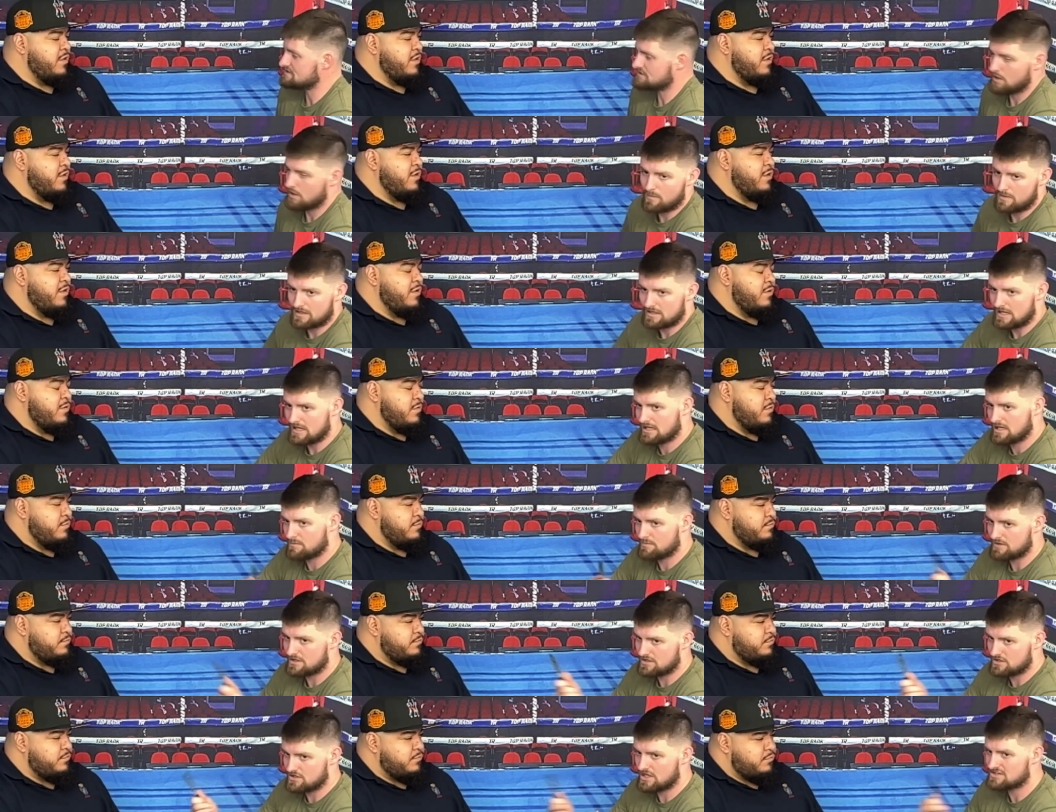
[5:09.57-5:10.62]
Speaker 1: So, I mean, it could
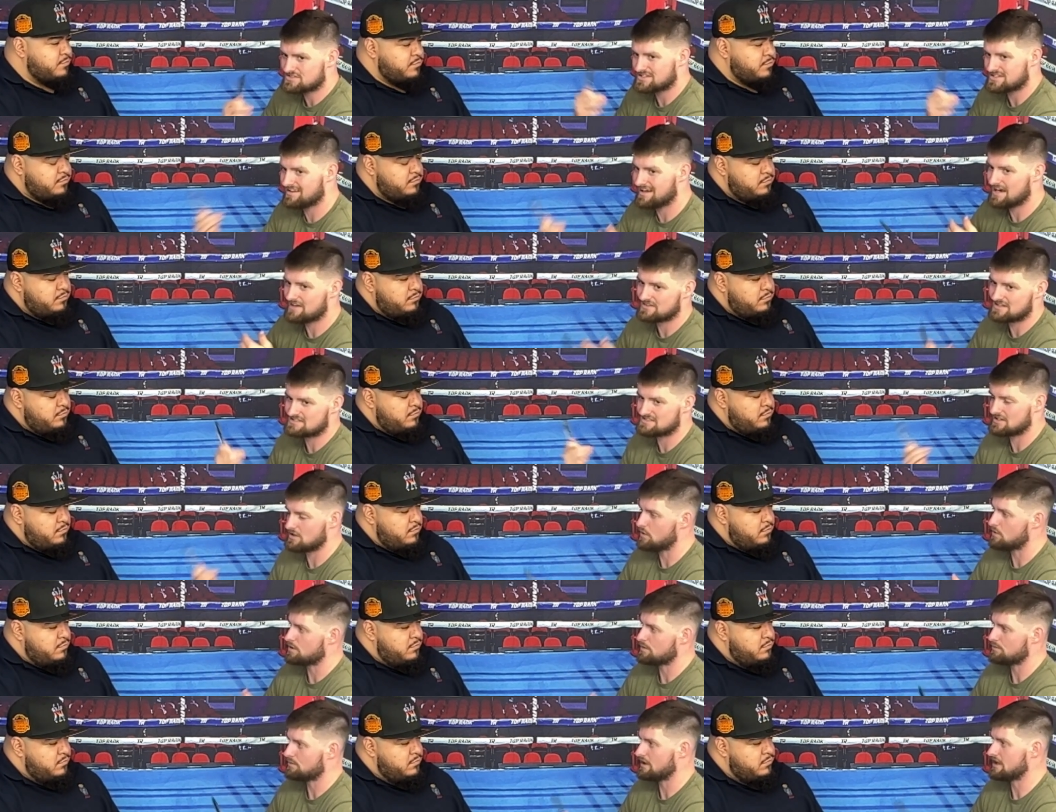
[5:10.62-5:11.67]
be, there's a lot of things that go
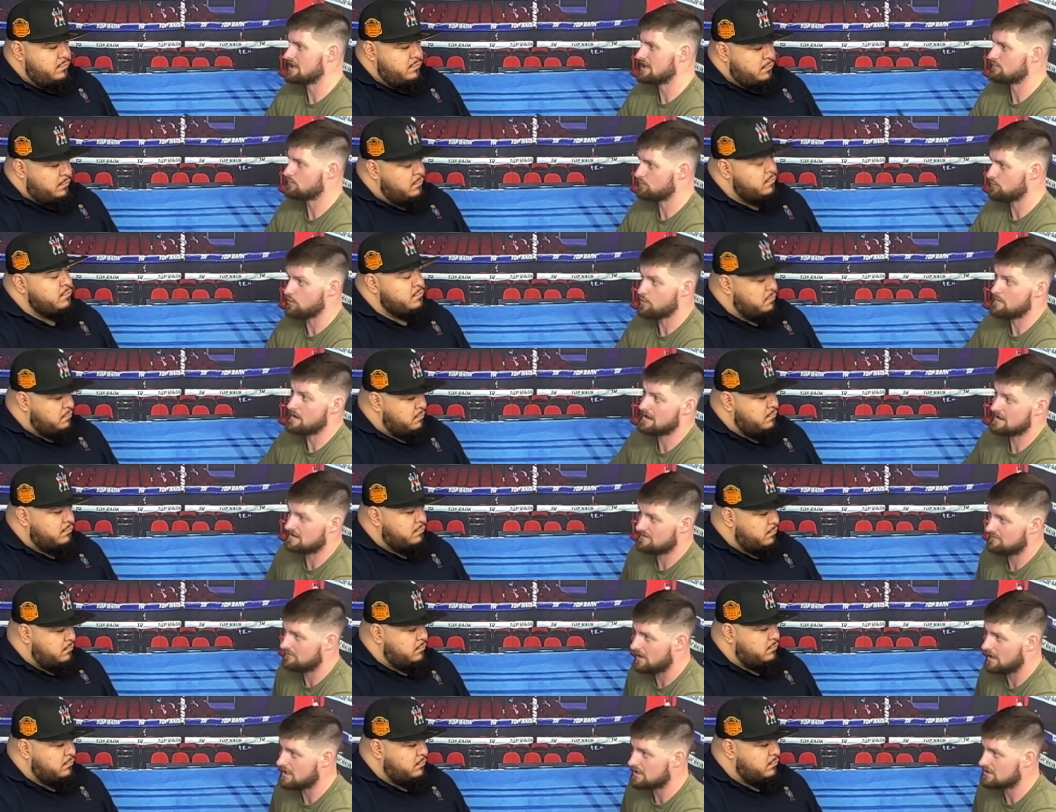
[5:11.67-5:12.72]
into play before making a
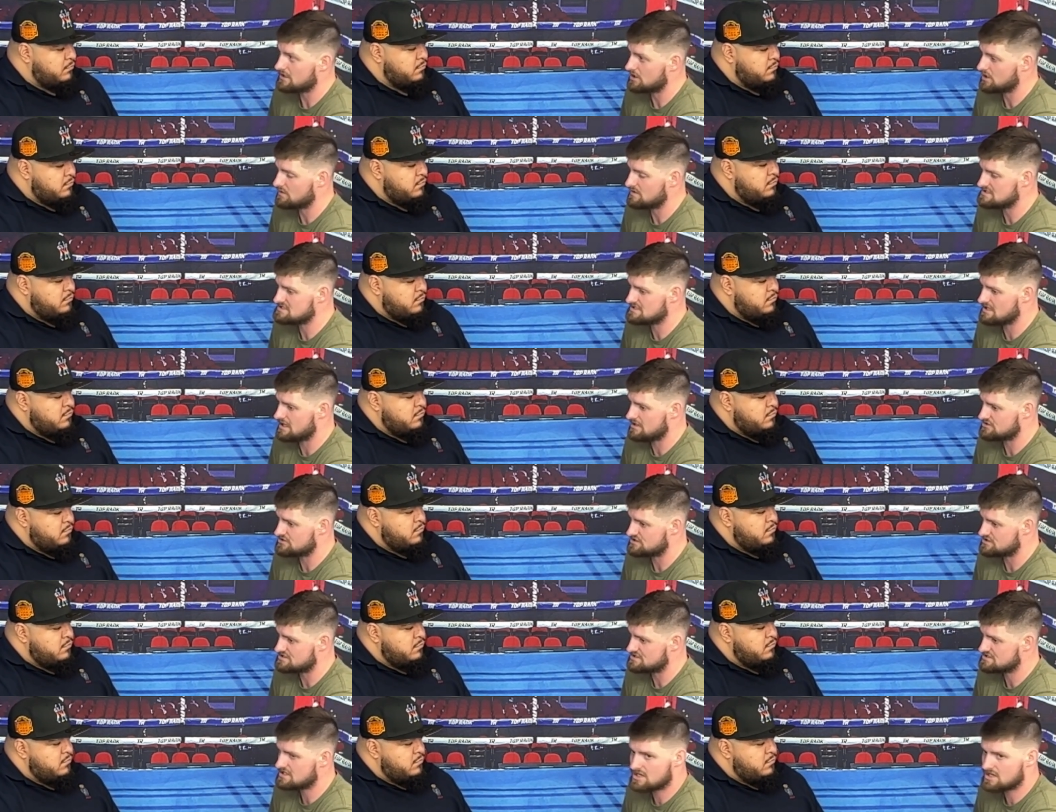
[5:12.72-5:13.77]
fight. You know, it's not
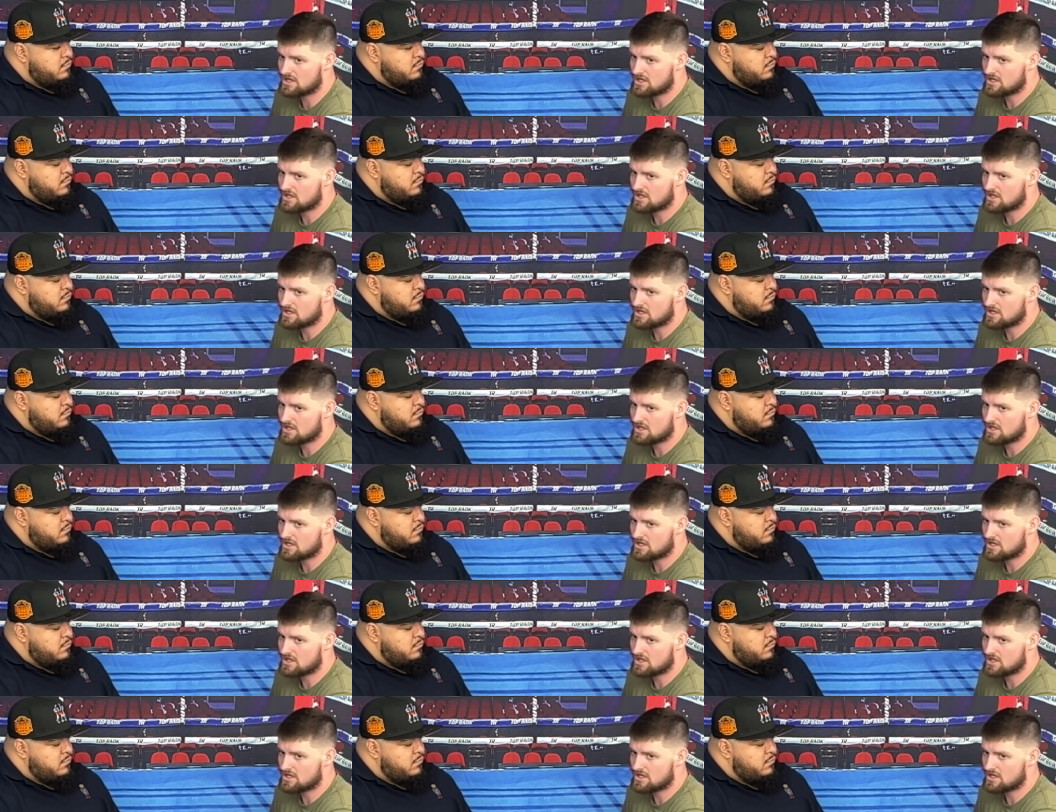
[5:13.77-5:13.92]
just,